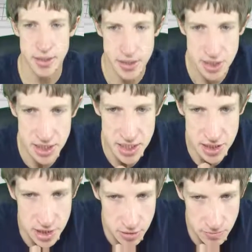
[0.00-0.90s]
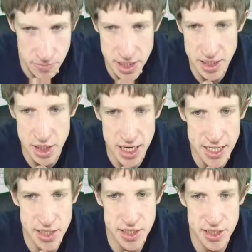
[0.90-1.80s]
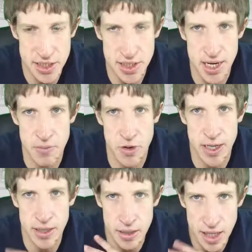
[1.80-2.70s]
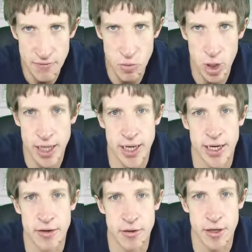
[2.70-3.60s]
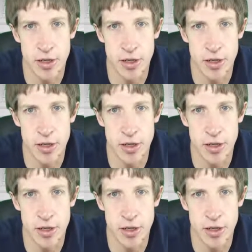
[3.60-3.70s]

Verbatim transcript: Let's see, so big changes this time around. A lot of them were kind of under the